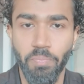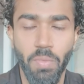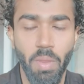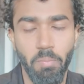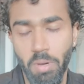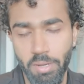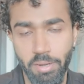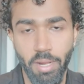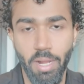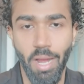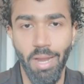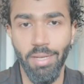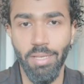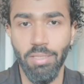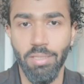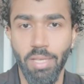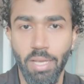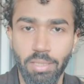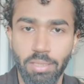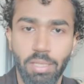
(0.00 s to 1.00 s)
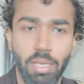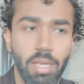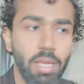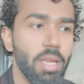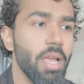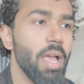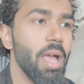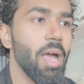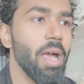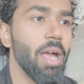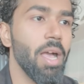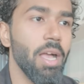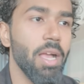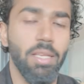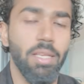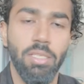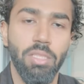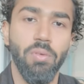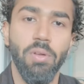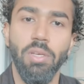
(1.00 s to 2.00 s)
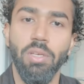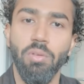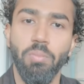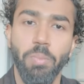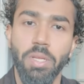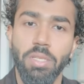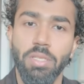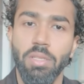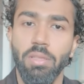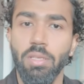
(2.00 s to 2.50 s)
But regardless, guys, I just wanted to present